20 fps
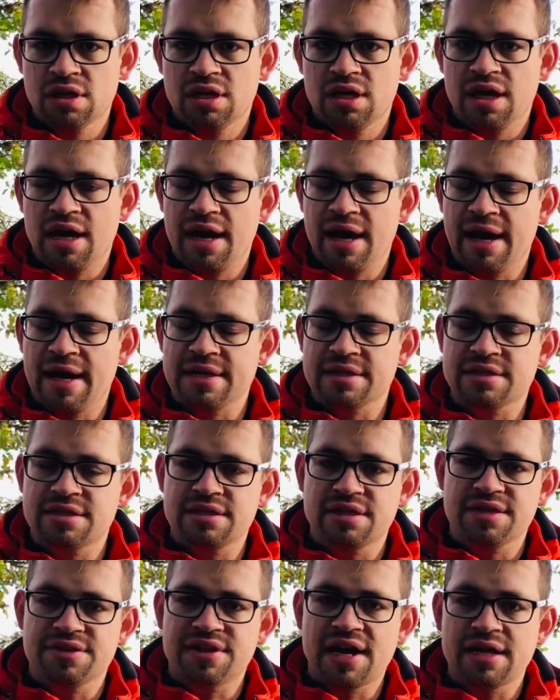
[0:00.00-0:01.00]
And
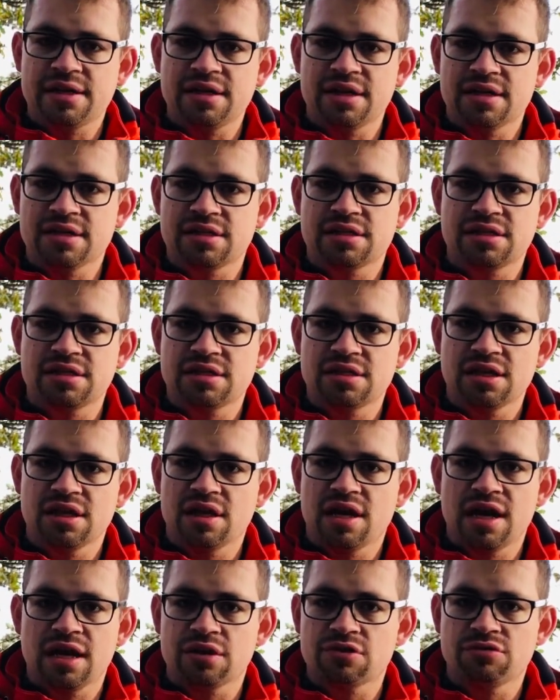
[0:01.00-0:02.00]
that is
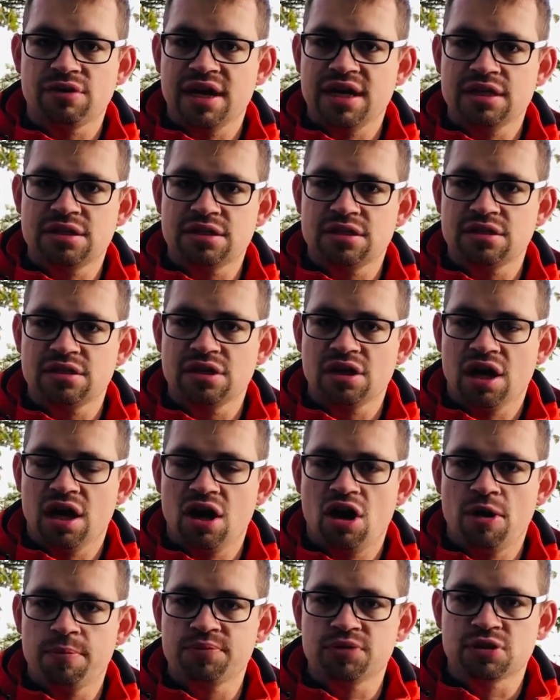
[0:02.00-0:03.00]
a great
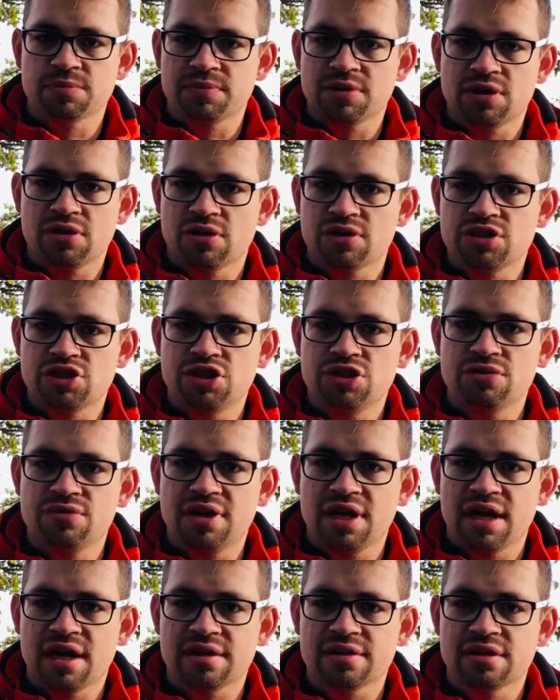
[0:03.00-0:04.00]
option, because you
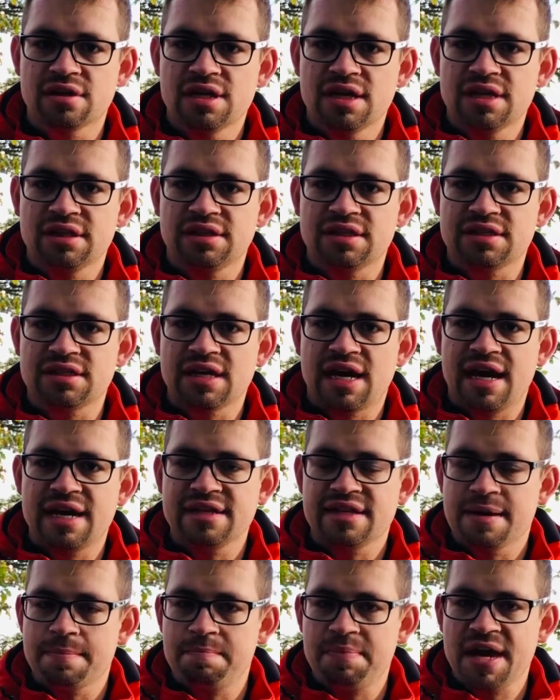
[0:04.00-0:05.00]
can design
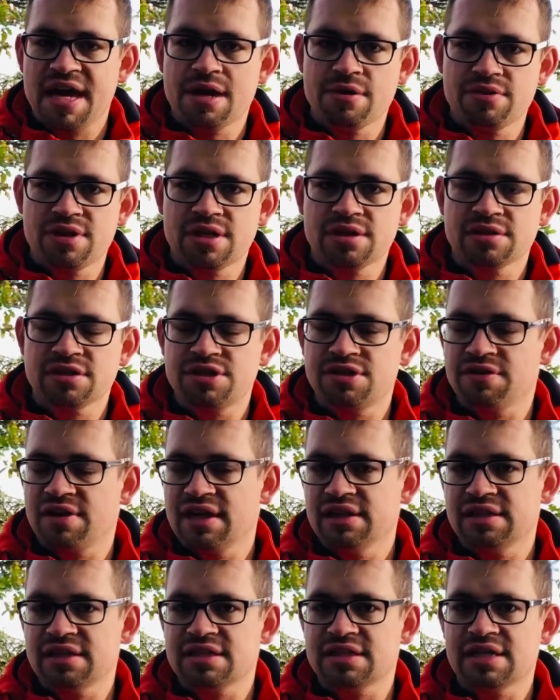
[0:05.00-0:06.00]
appearance, you can
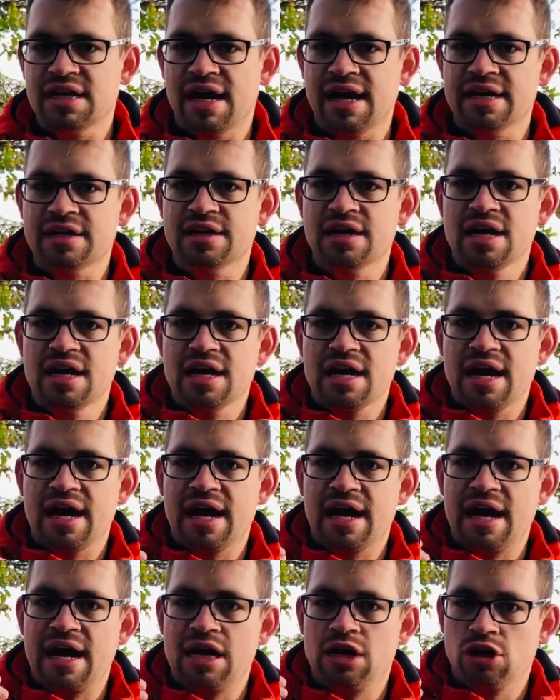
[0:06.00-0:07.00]
design
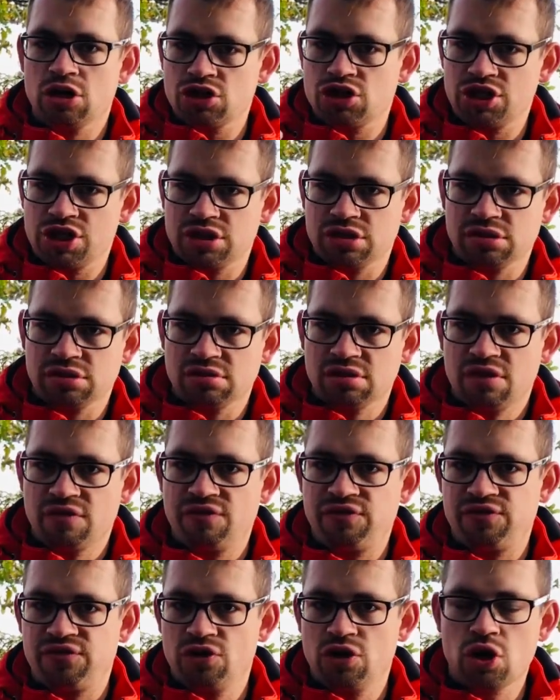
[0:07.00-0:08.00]
a logical
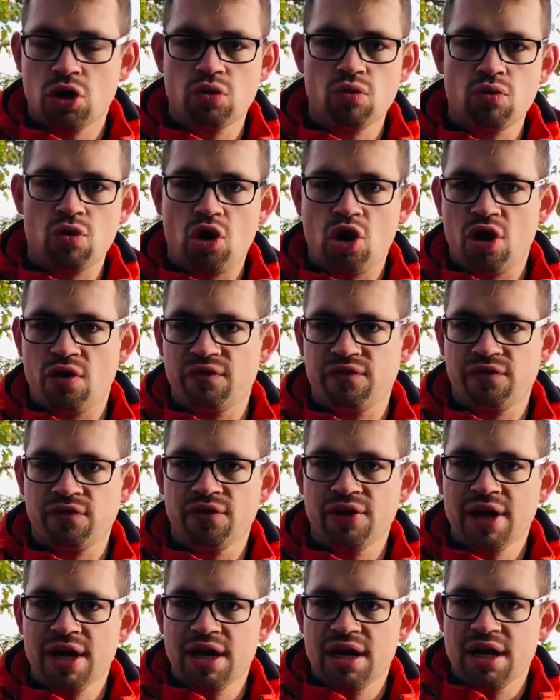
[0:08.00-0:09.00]
flow of
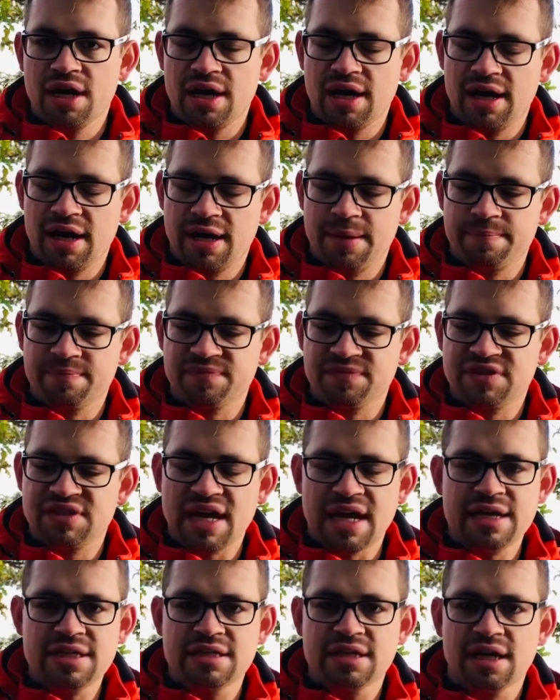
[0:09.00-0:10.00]

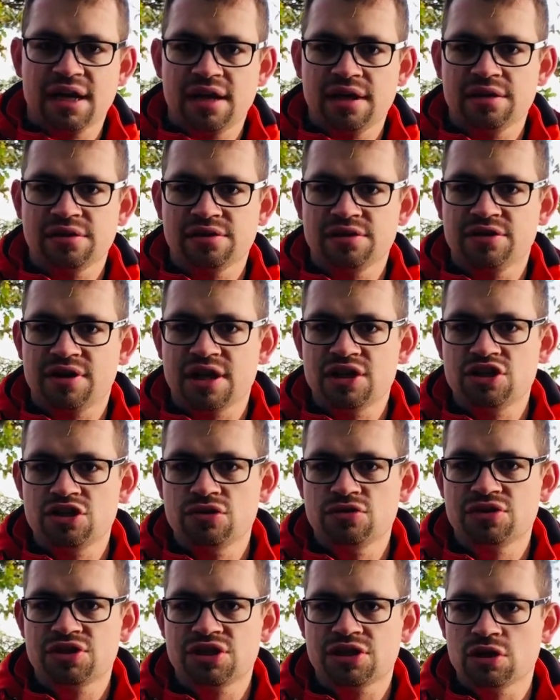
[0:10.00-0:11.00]
data. You can
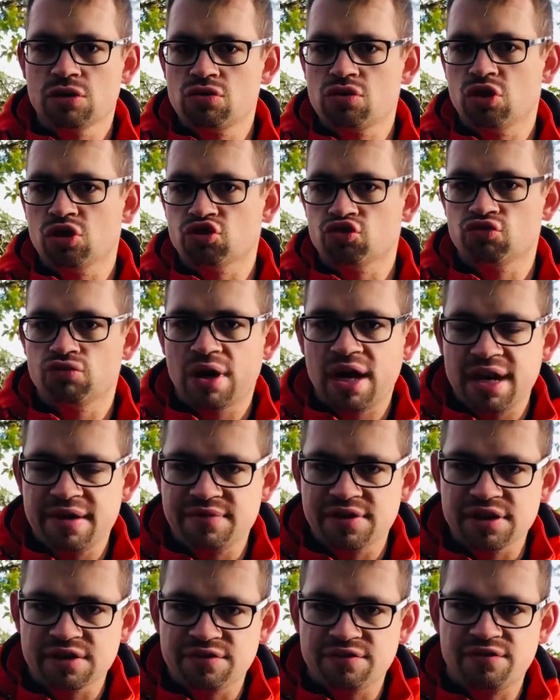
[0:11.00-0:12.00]
use so-called
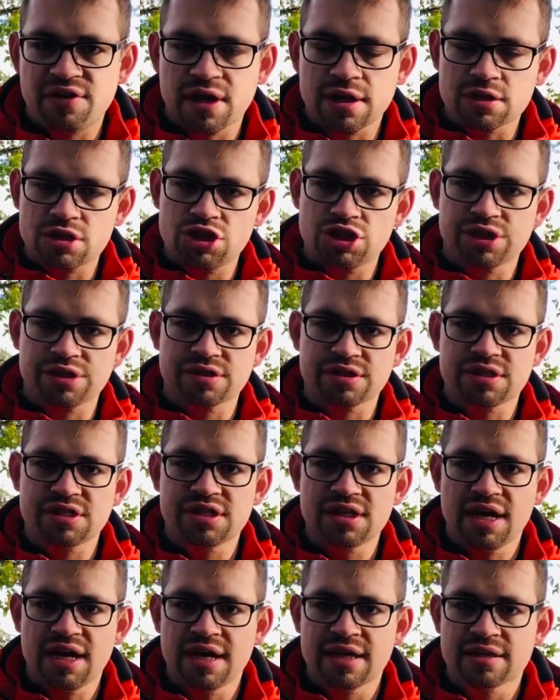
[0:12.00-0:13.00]
relevant functions
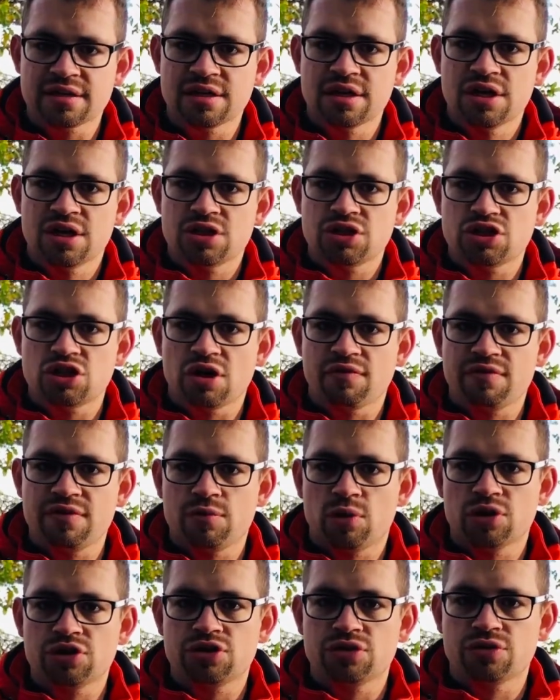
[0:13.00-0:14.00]
in
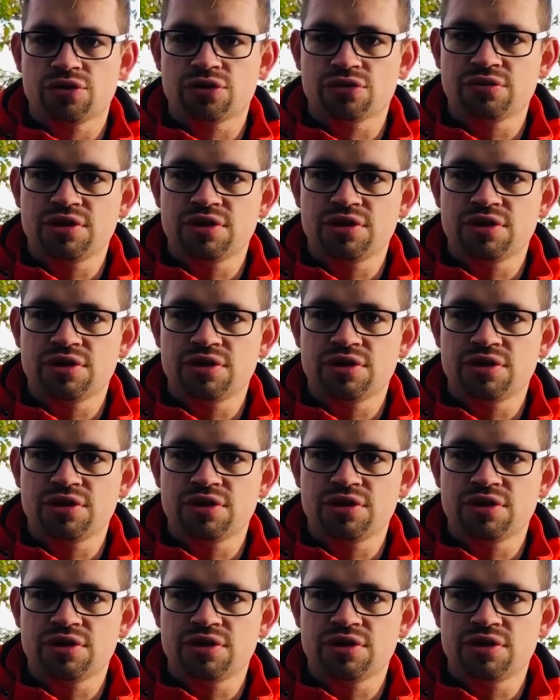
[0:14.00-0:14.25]
Survey123,